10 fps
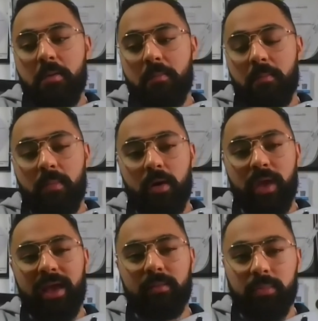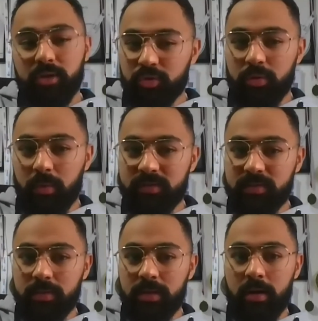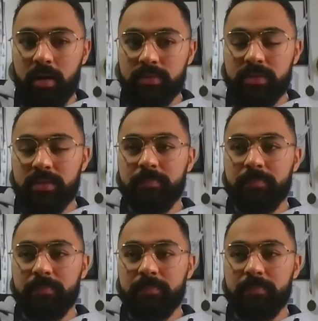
We had a blood sugar monitor in our house.